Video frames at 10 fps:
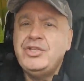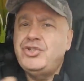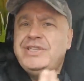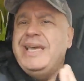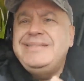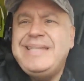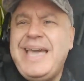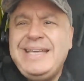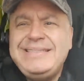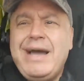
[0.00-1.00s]
to get
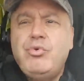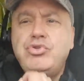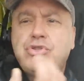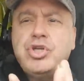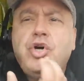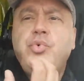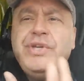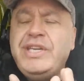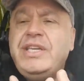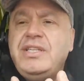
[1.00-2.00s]
that was so
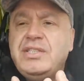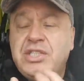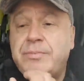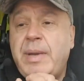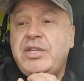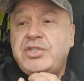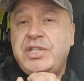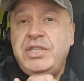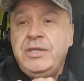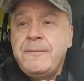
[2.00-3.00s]
easy,
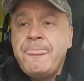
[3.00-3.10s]
especially